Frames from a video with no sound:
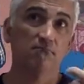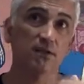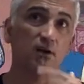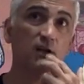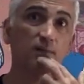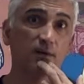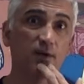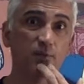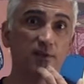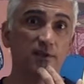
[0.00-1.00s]
a couple
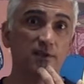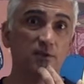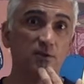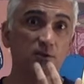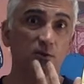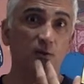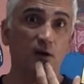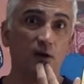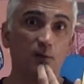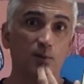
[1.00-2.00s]
other places too.
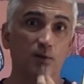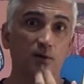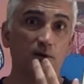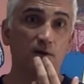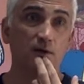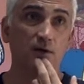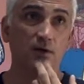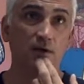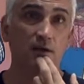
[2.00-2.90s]
Whataburger.